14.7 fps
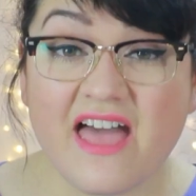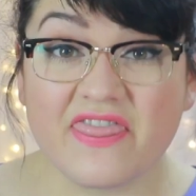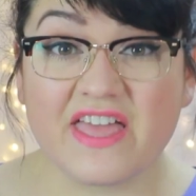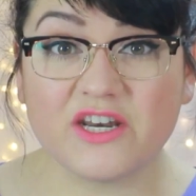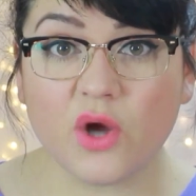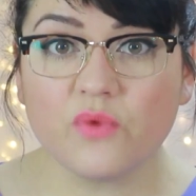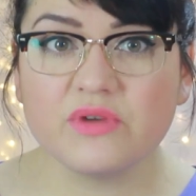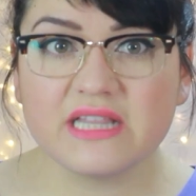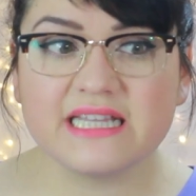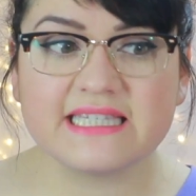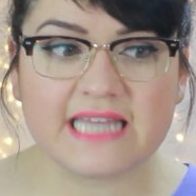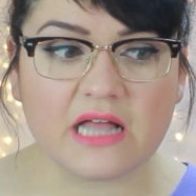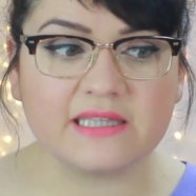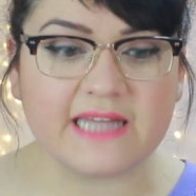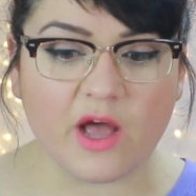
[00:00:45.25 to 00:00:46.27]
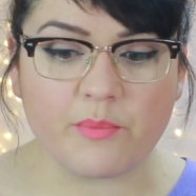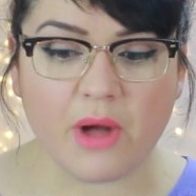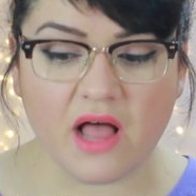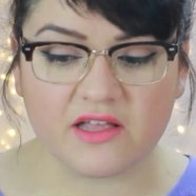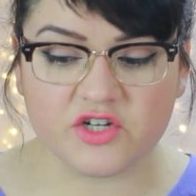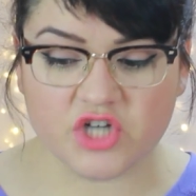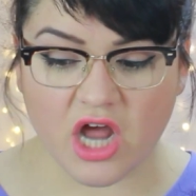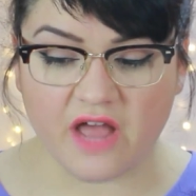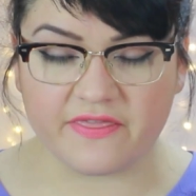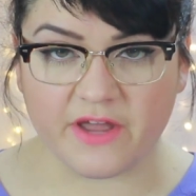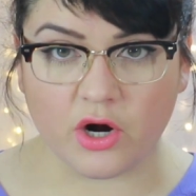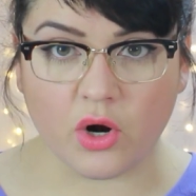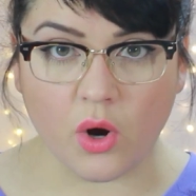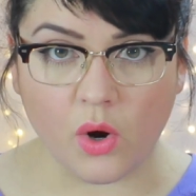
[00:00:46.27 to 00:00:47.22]
They don't really sell nail polish
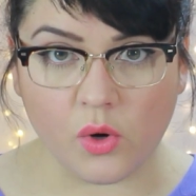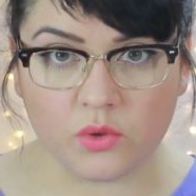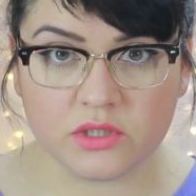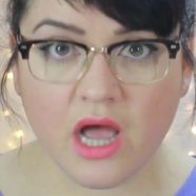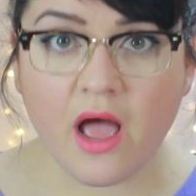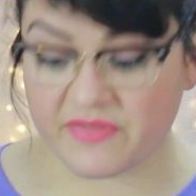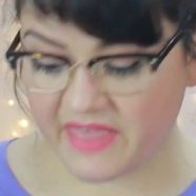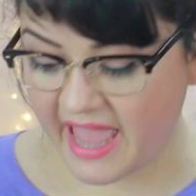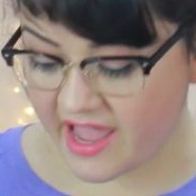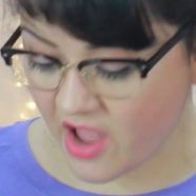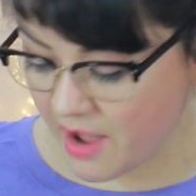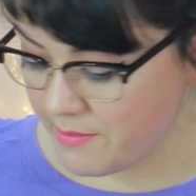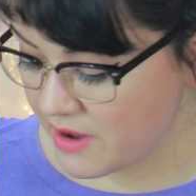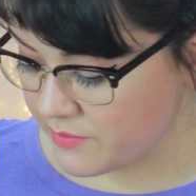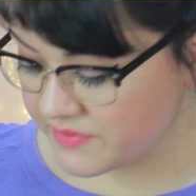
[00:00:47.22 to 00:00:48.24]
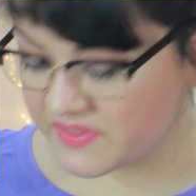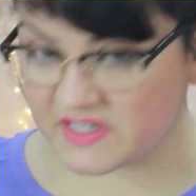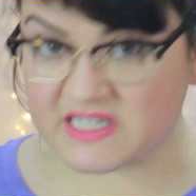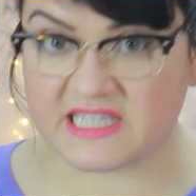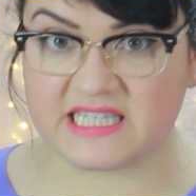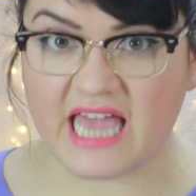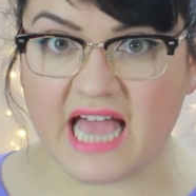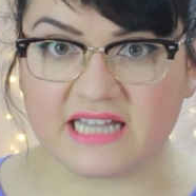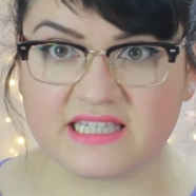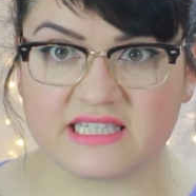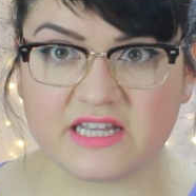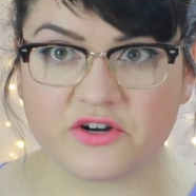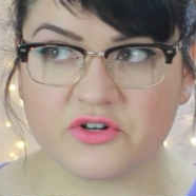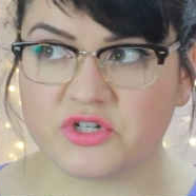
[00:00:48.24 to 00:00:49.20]
on their own, but they come out with these
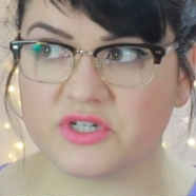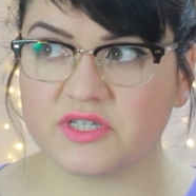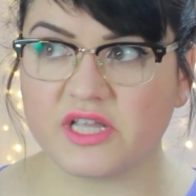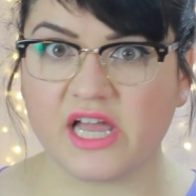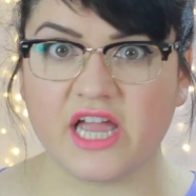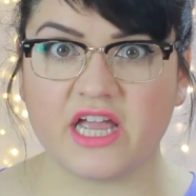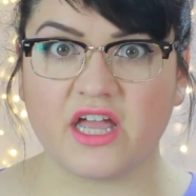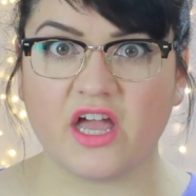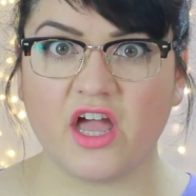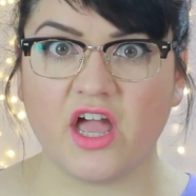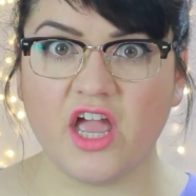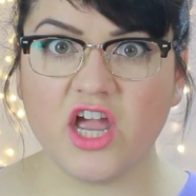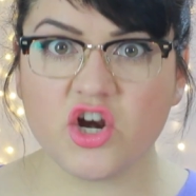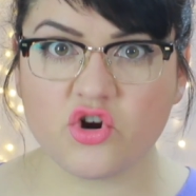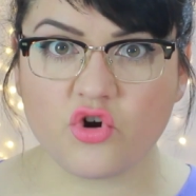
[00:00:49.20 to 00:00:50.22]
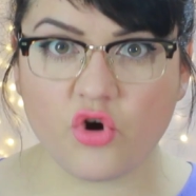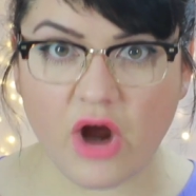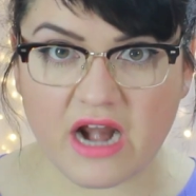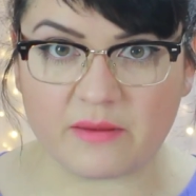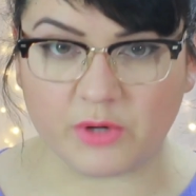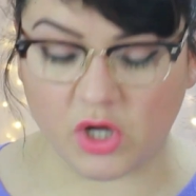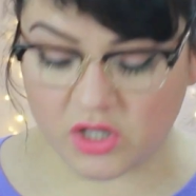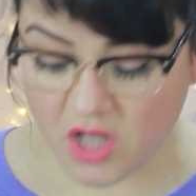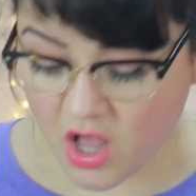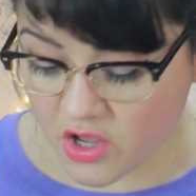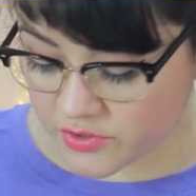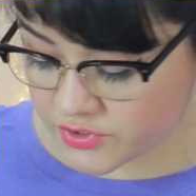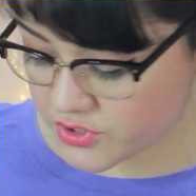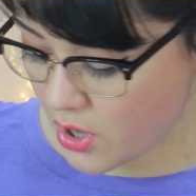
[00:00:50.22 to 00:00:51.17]
sets that are just like in incredible.
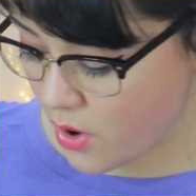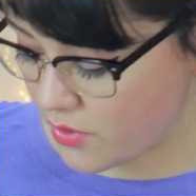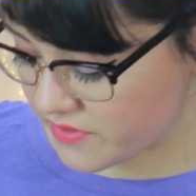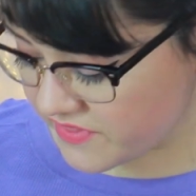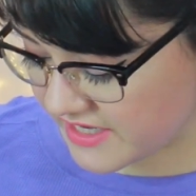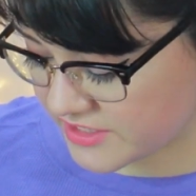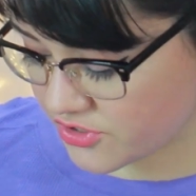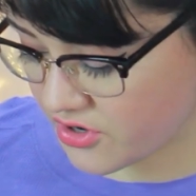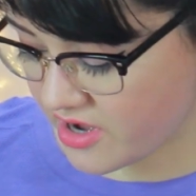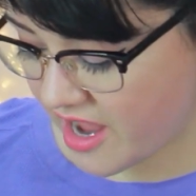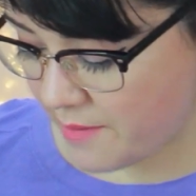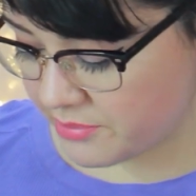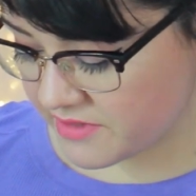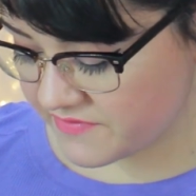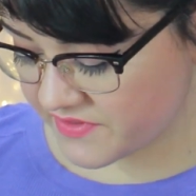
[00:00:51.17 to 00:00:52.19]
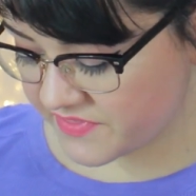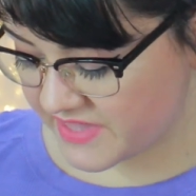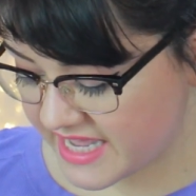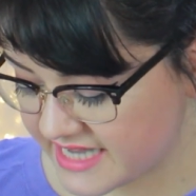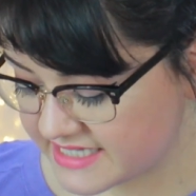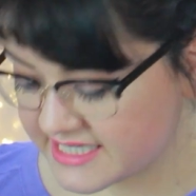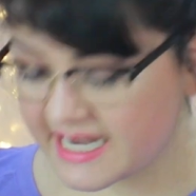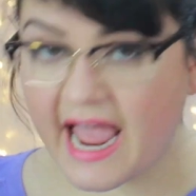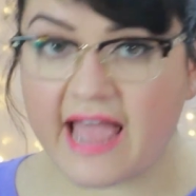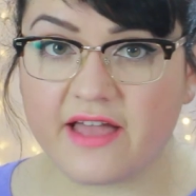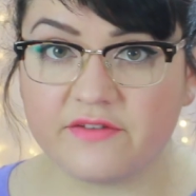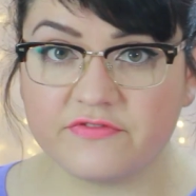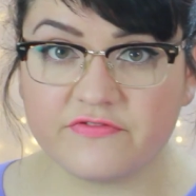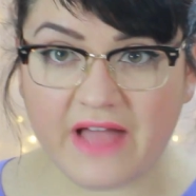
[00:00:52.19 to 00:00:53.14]
So these are a couple of the things that I
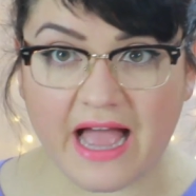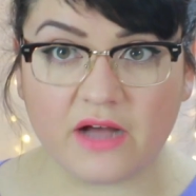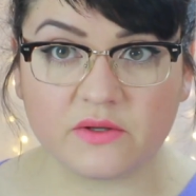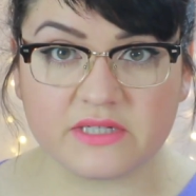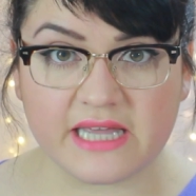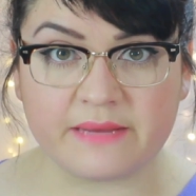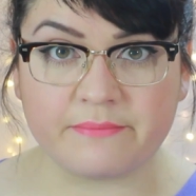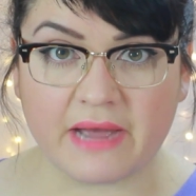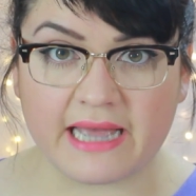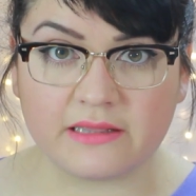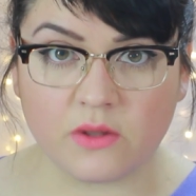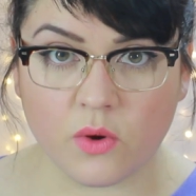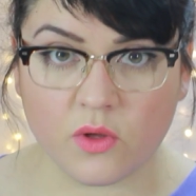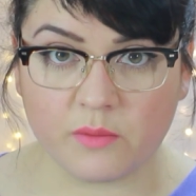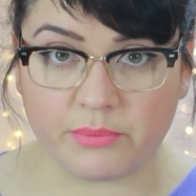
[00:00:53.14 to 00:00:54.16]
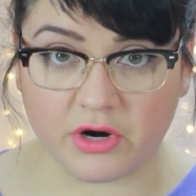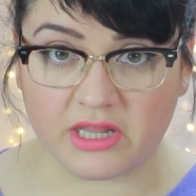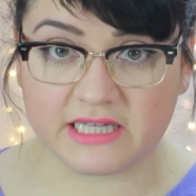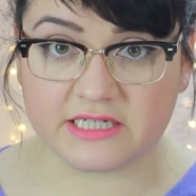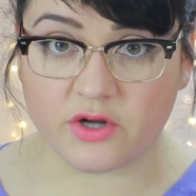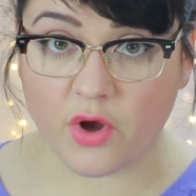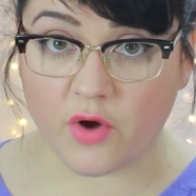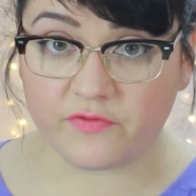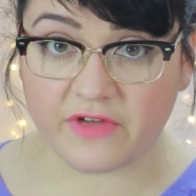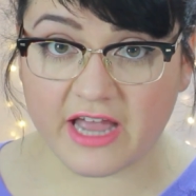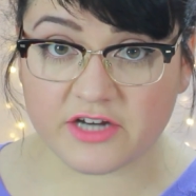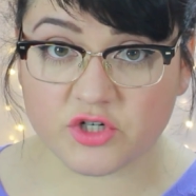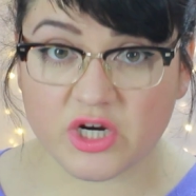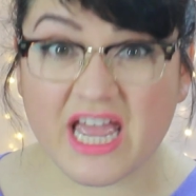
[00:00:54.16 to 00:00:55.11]
have found at my local Burlington coat
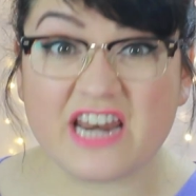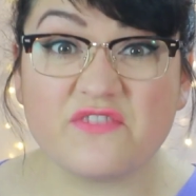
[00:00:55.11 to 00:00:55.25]
factory.